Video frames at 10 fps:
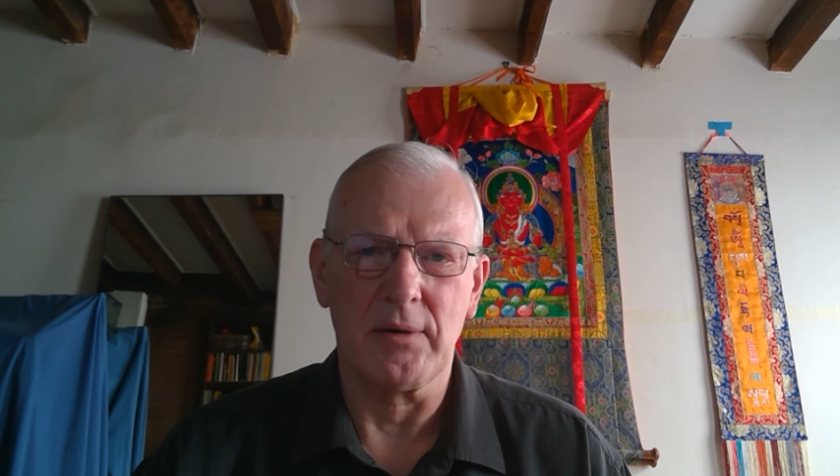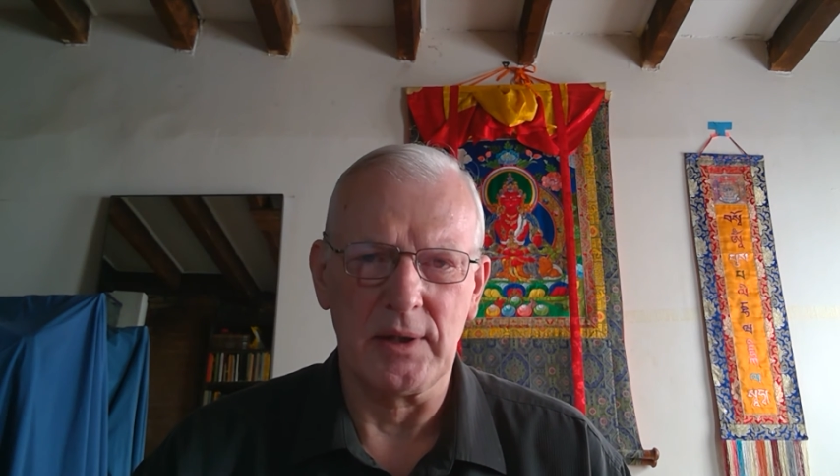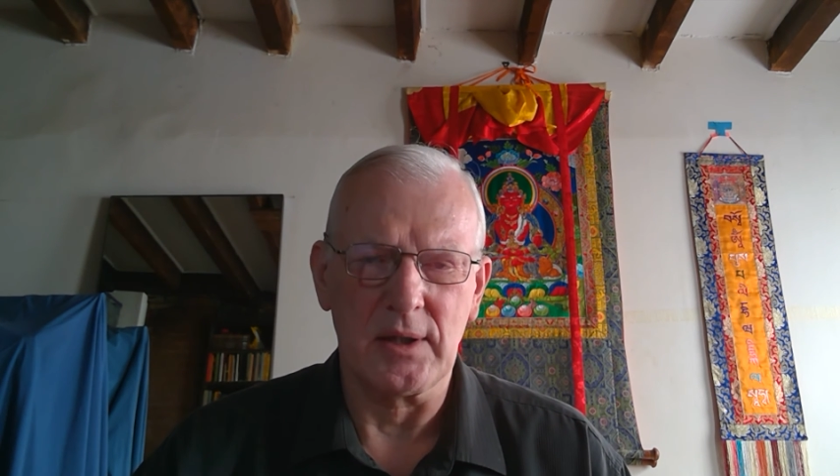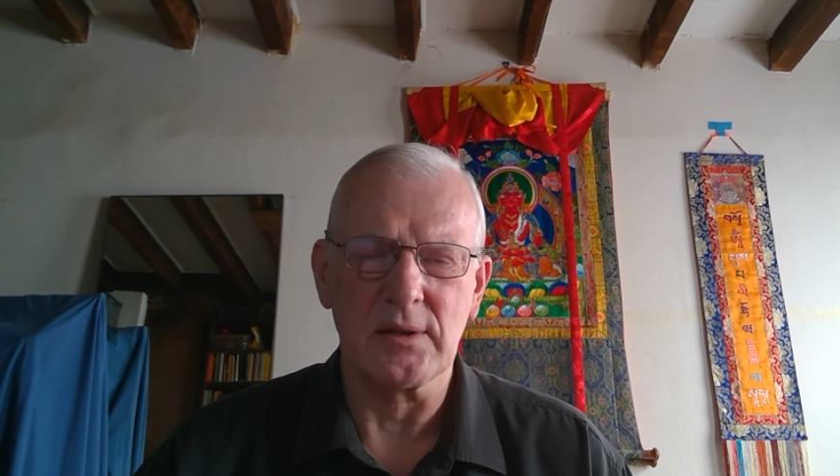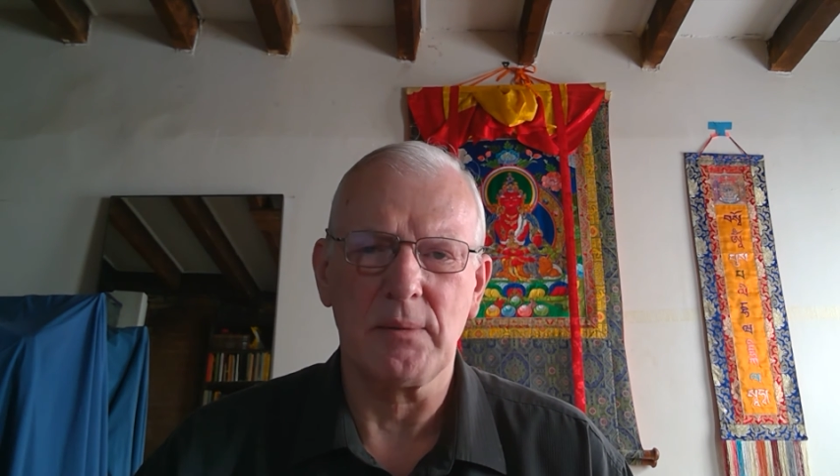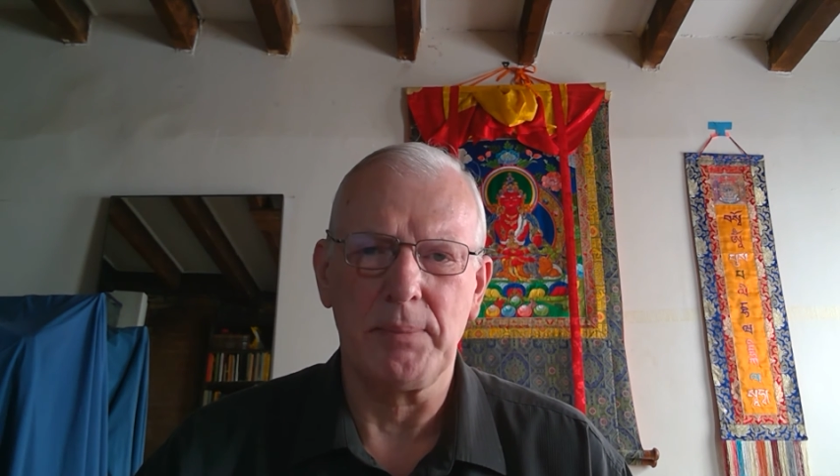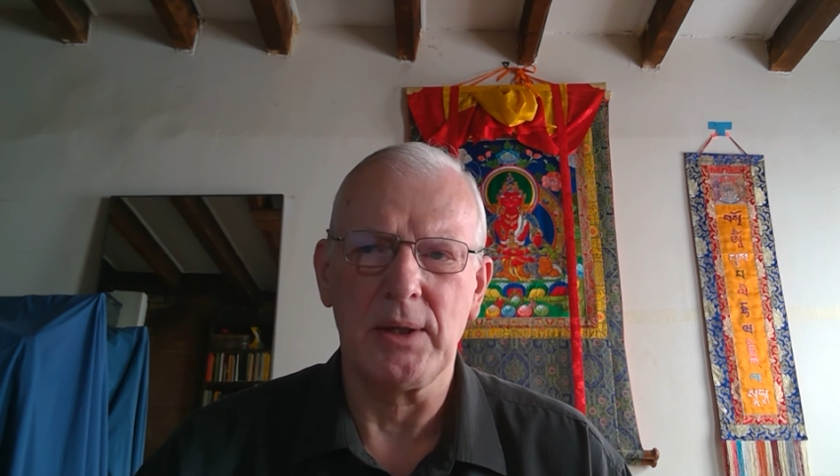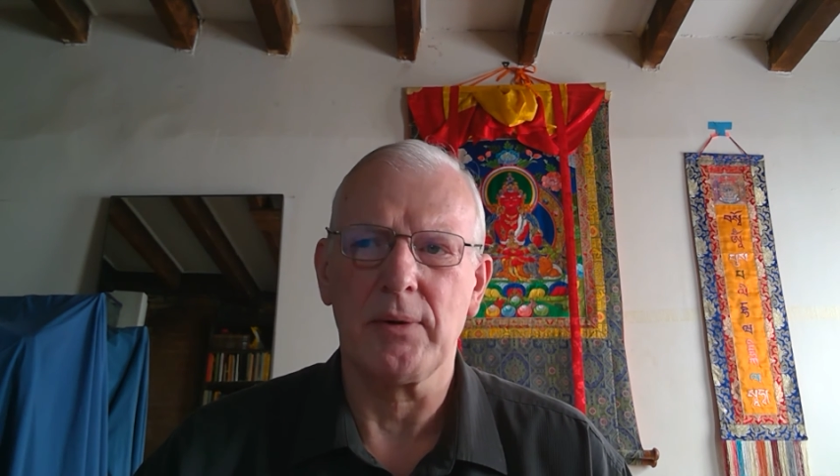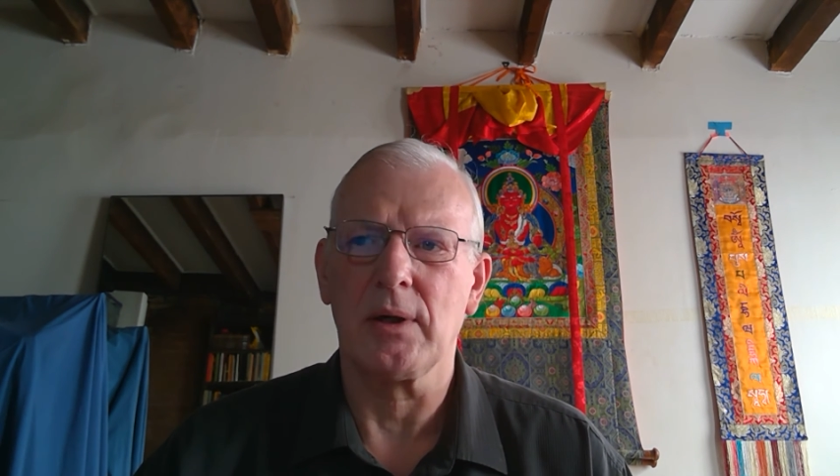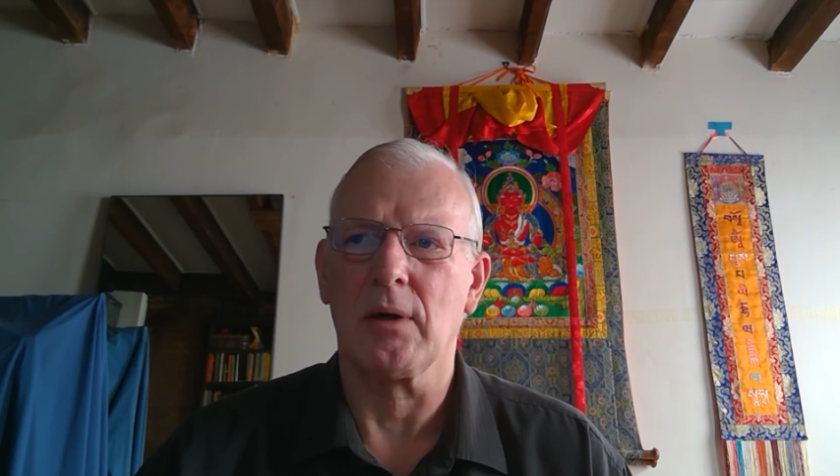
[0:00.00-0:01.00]
It does
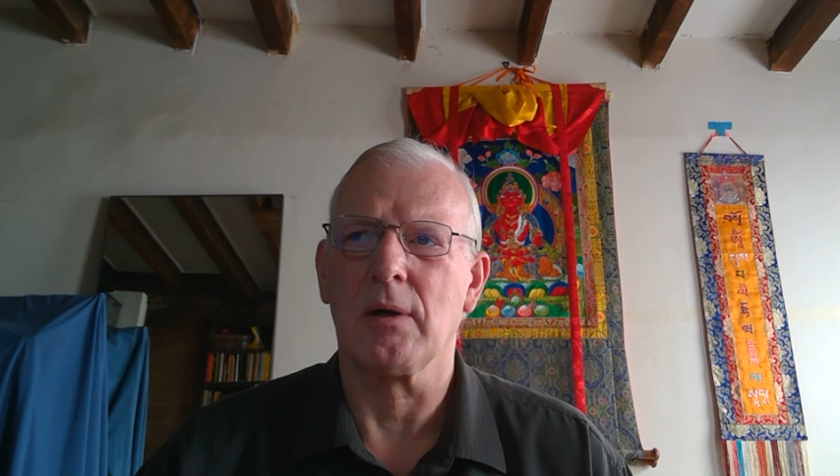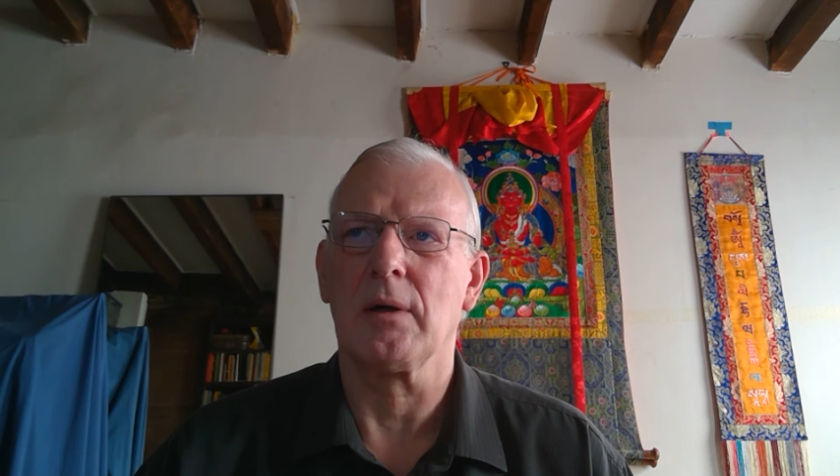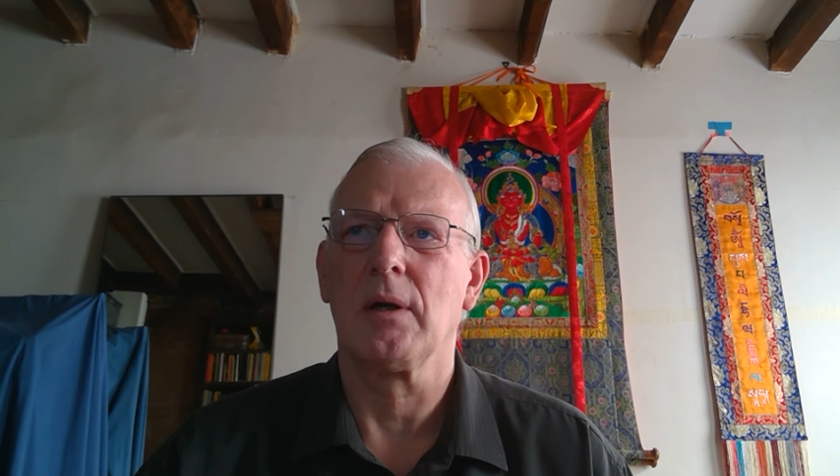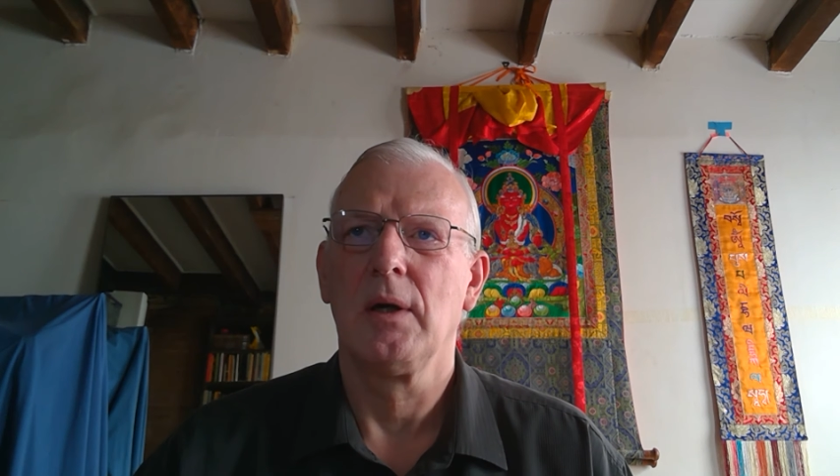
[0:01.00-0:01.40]
appear in art.